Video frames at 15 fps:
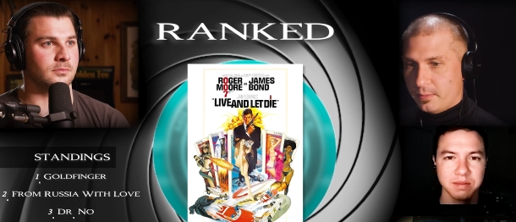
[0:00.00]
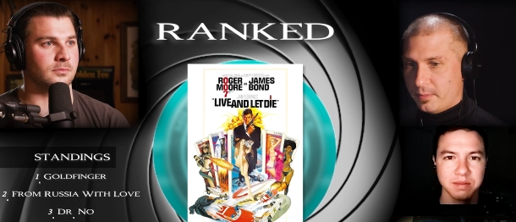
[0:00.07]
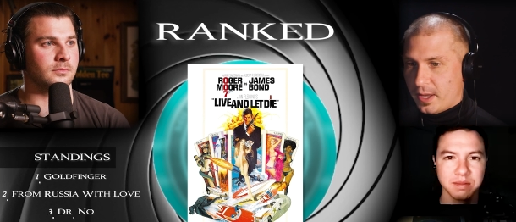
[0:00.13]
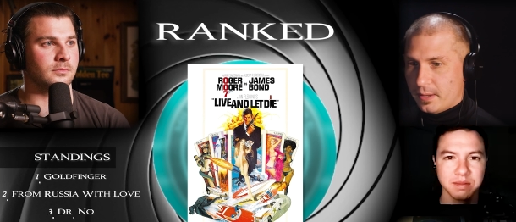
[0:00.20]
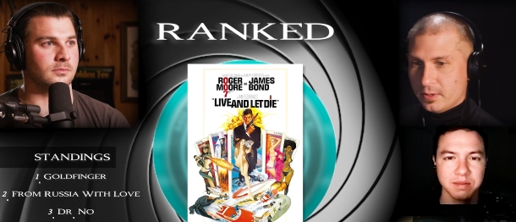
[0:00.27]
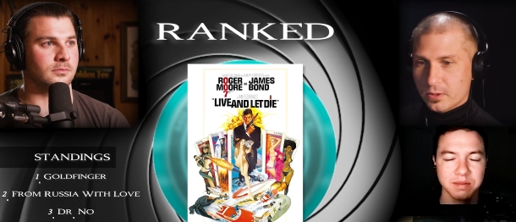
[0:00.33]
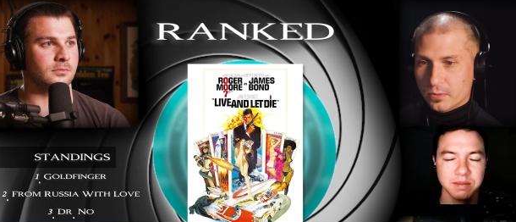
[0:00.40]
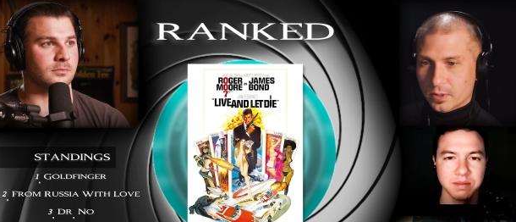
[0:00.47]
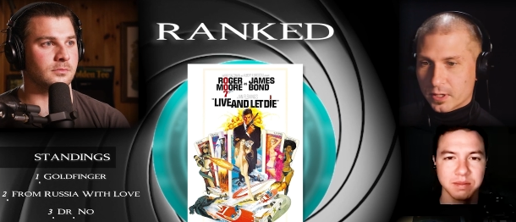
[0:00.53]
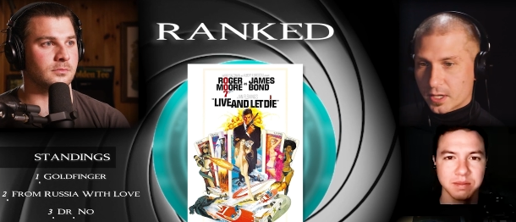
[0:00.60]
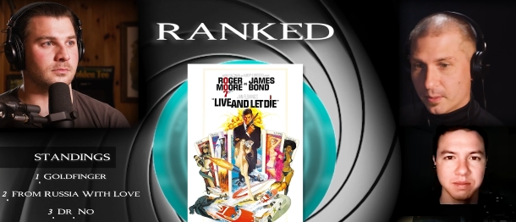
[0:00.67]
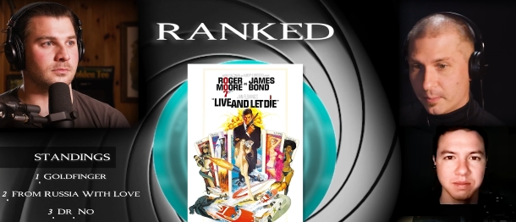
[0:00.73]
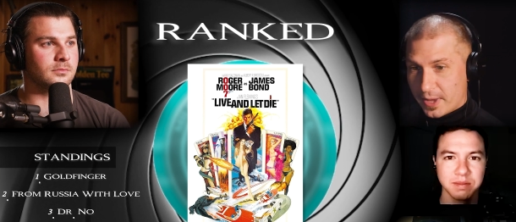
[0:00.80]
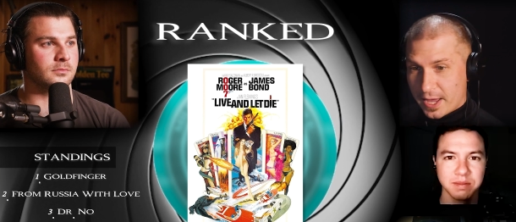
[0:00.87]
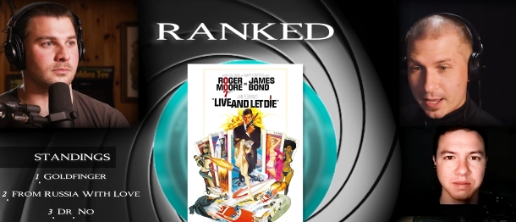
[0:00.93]
Speaker 1: in it. Maybe you
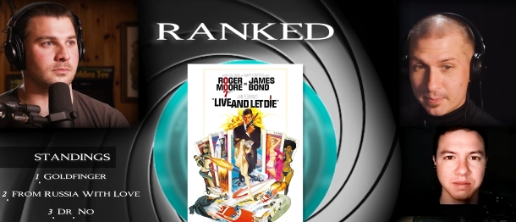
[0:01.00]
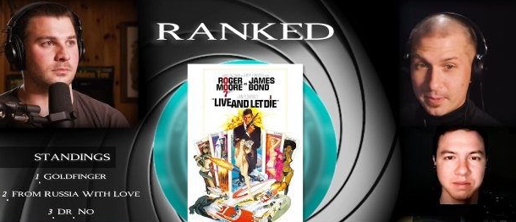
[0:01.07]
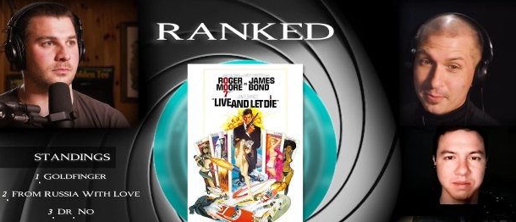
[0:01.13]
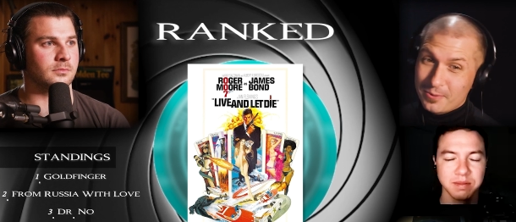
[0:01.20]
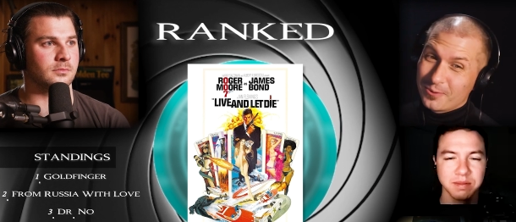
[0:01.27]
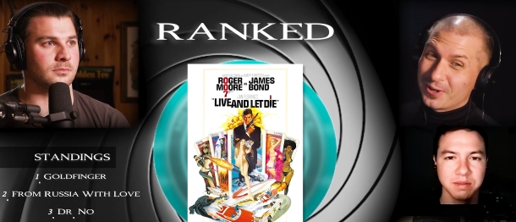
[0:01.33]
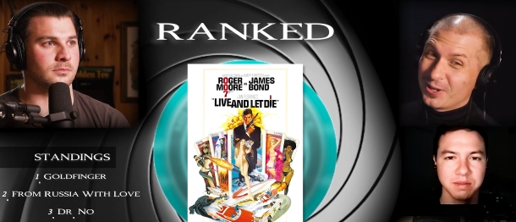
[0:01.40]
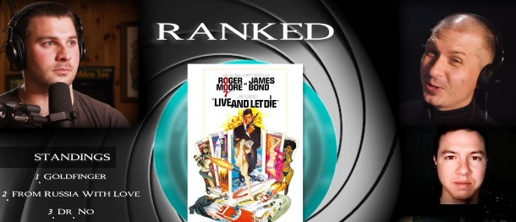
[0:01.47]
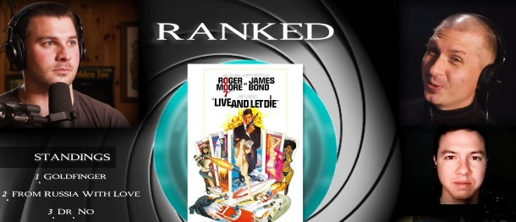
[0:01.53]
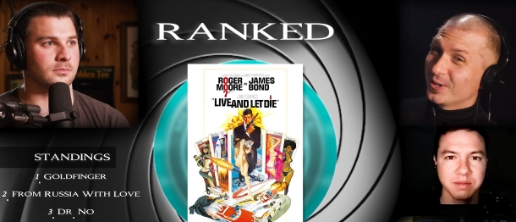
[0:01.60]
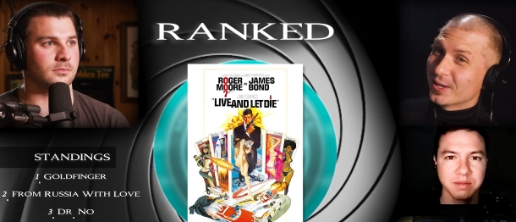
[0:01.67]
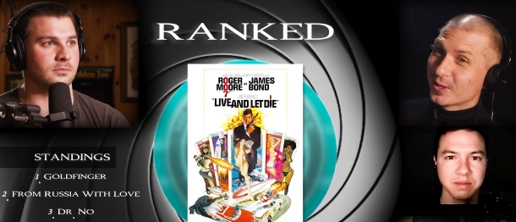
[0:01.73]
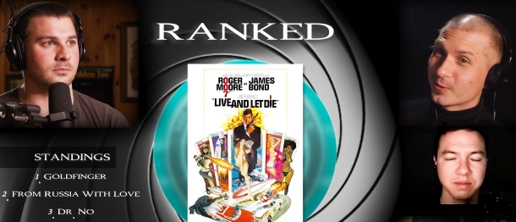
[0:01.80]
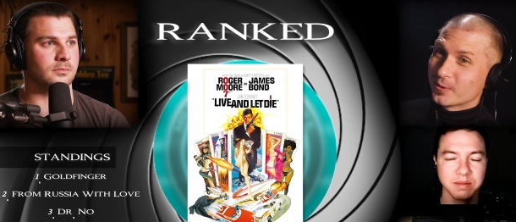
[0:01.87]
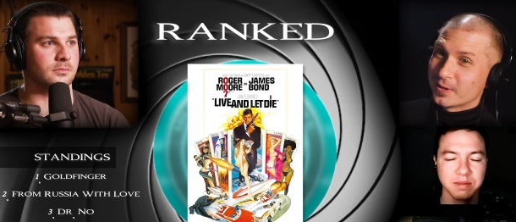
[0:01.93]
want to come back, maybe you want to
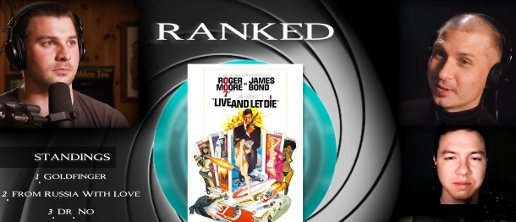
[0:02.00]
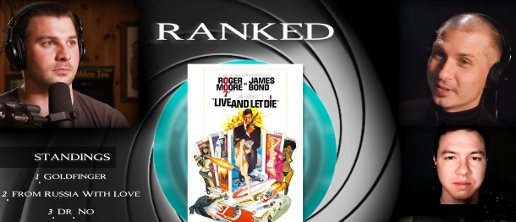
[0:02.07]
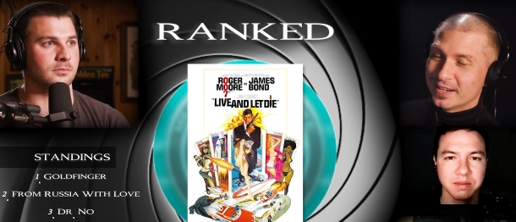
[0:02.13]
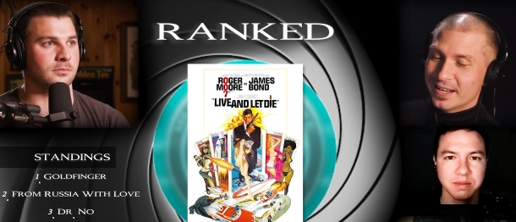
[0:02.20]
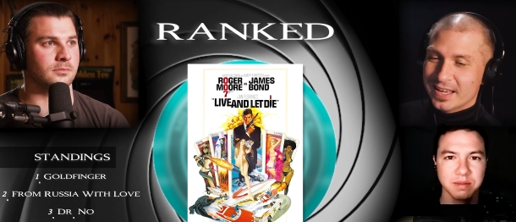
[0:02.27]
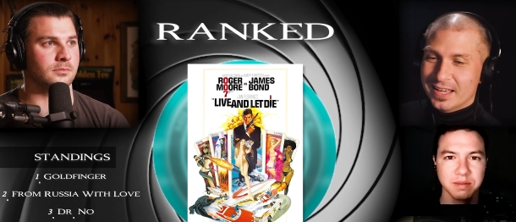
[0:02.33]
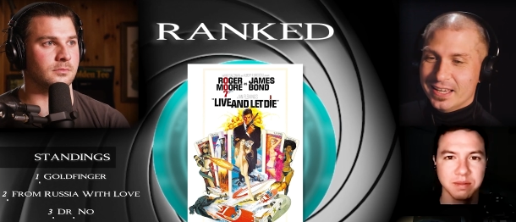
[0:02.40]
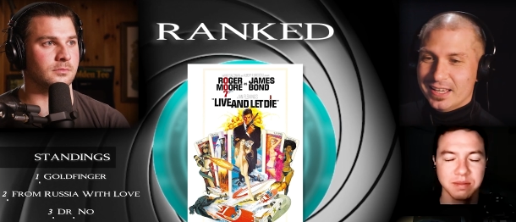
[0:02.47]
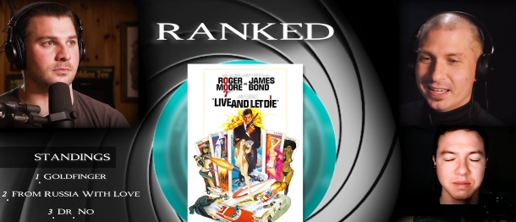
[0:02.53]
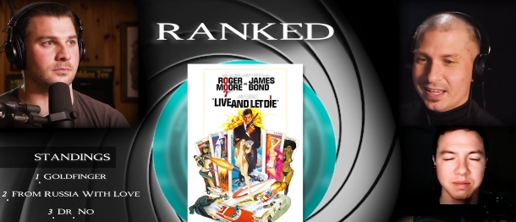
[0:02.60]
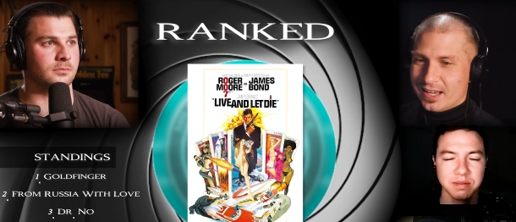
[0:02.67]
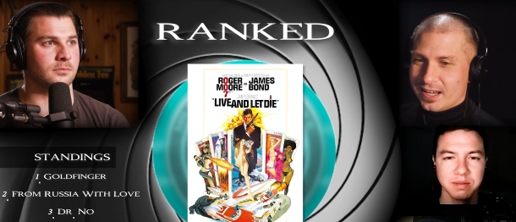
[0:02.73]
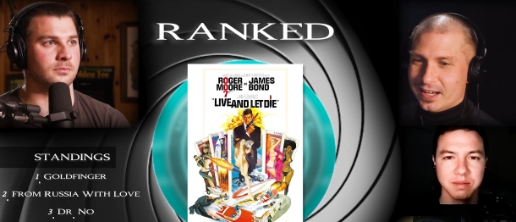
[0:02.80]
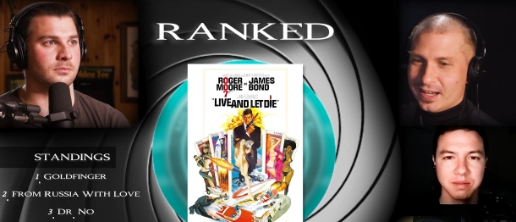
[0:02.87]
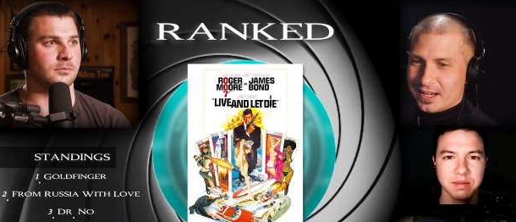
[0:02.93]
do another one. And
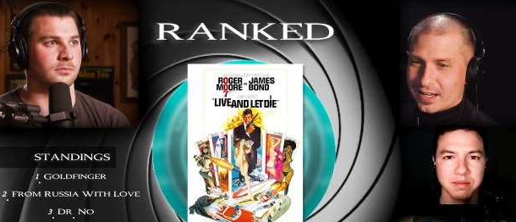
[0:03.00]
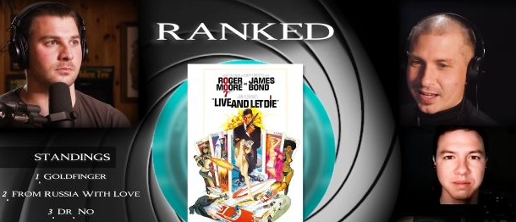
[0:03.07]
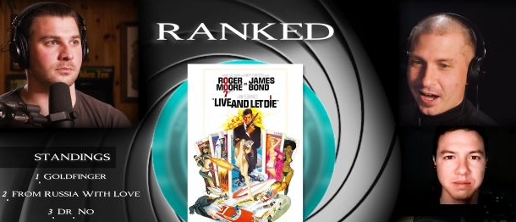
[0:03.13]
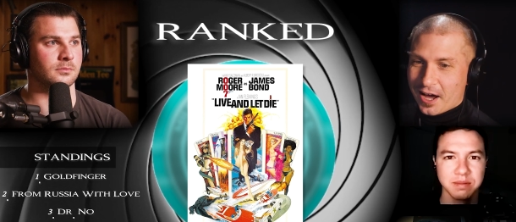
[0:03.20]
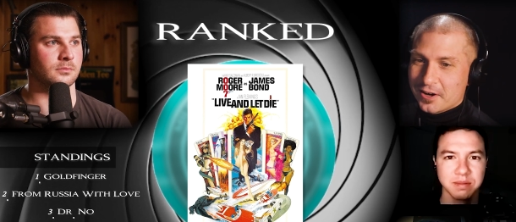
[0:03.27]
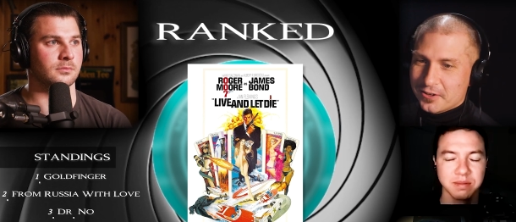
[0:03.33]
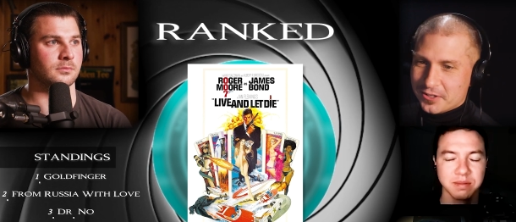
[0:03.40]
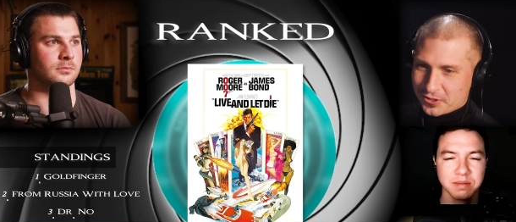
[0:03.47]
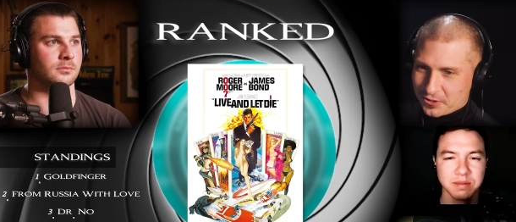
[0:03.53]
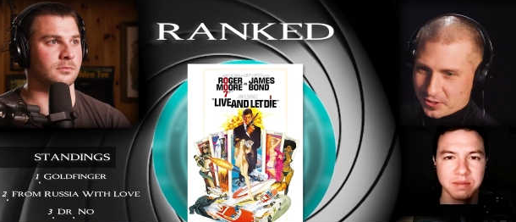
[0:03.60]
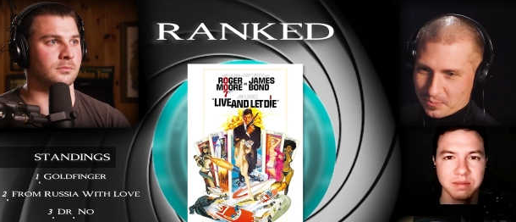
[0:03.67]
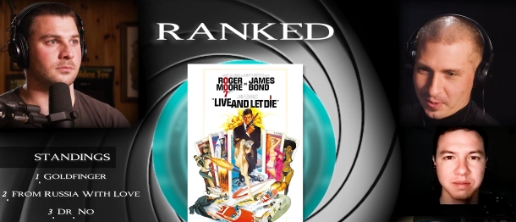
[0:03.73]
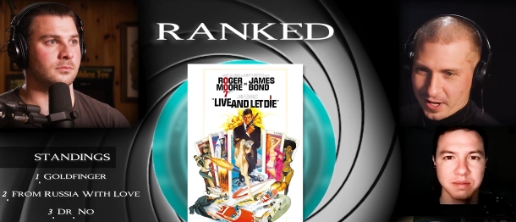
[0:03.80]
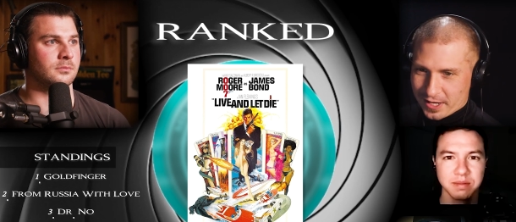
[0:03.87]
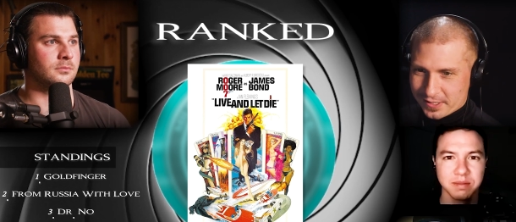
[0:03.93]
uh,
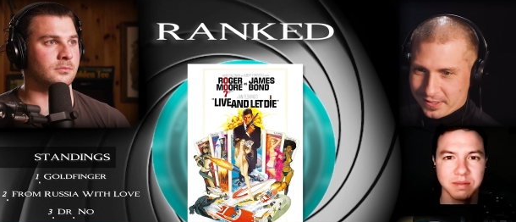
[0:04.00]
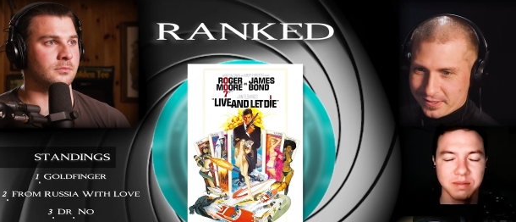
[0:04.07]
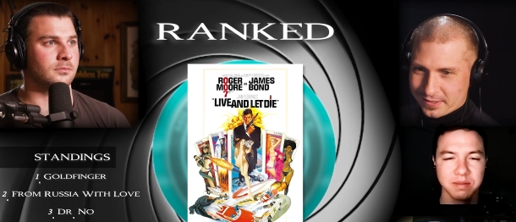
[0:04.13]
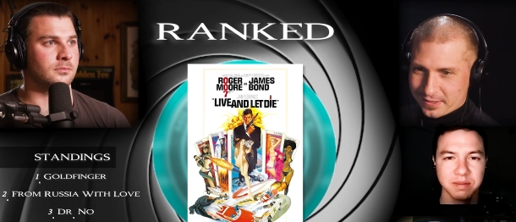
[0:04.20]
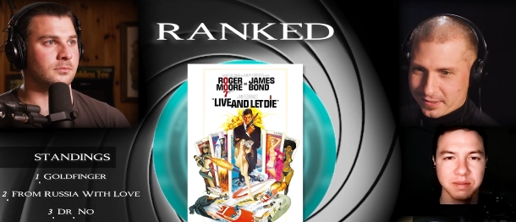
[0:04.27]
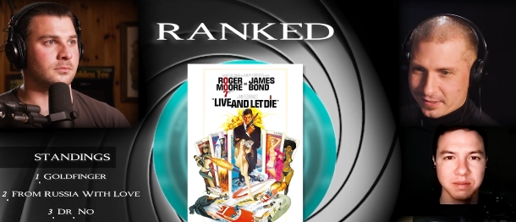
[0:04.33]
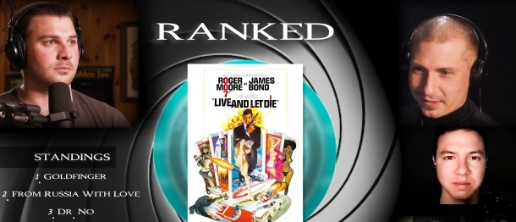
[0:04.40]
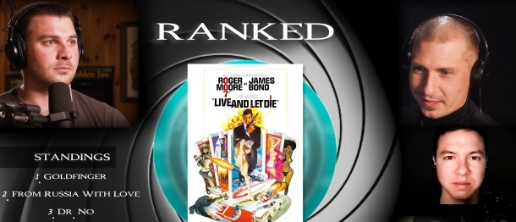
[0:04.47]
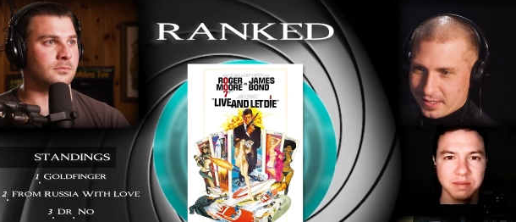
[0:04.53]
Connery's response